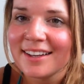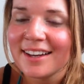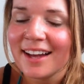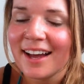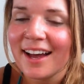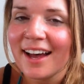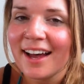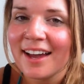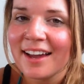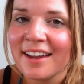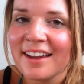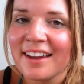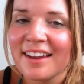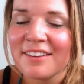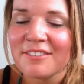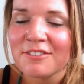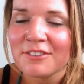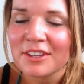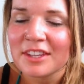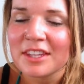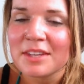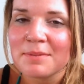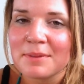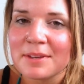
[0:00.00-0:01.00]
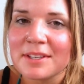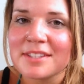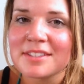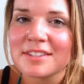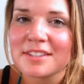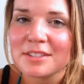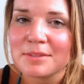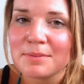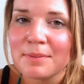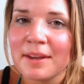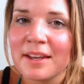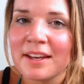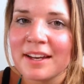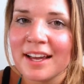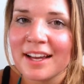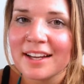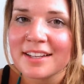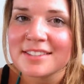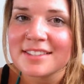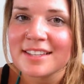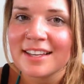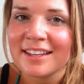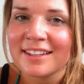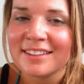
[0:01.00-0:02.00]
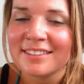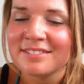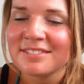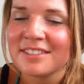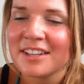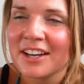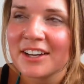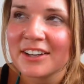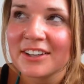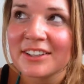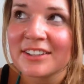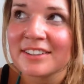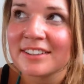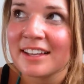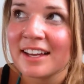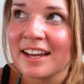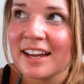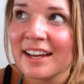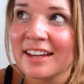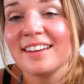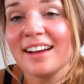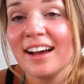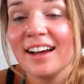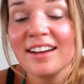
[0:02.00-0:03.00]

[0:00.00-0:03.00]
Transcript: I really miss the Spain accent, not gonna lie.